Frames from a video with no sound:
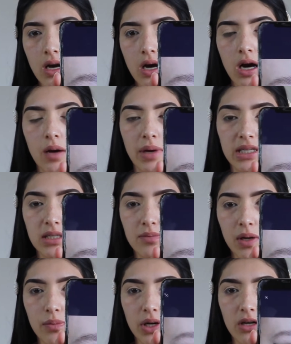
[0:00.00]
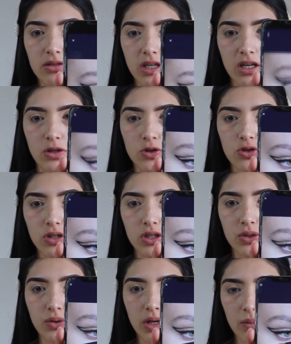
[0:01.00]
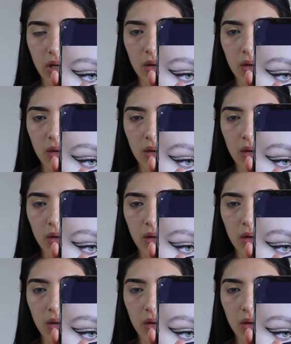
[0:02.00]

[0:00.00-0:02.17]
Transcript: I did my brows like I usually do them.